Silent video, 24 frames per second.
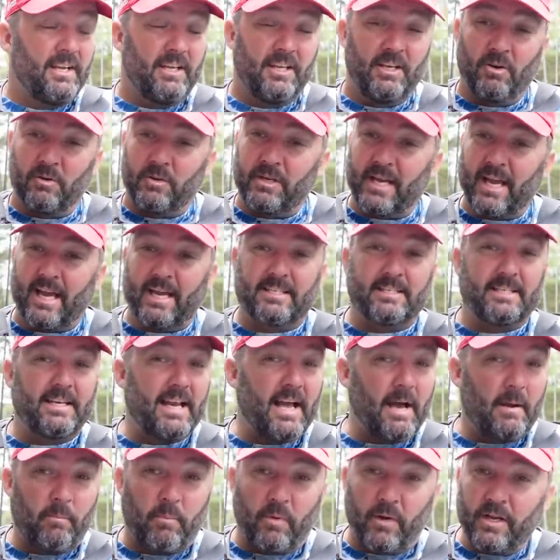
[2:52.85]
you know, cast it
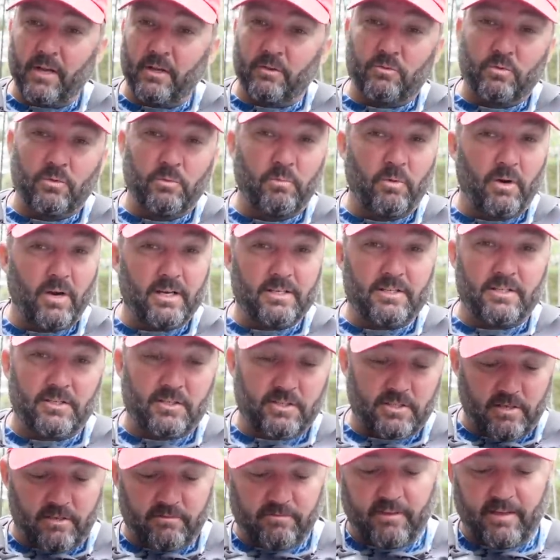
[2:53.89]
out, bring it through brush and
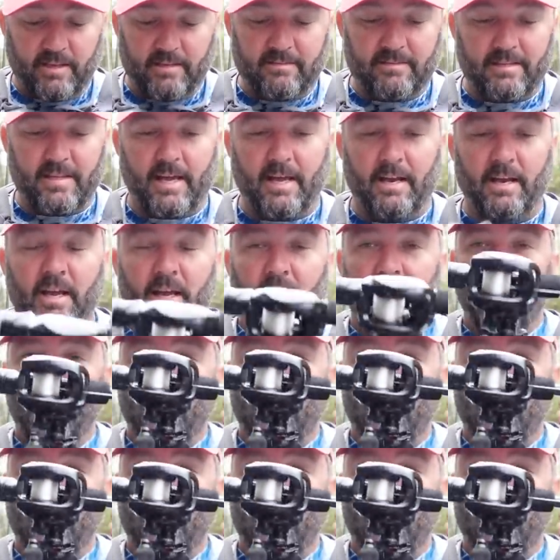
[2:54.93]
stuff like that.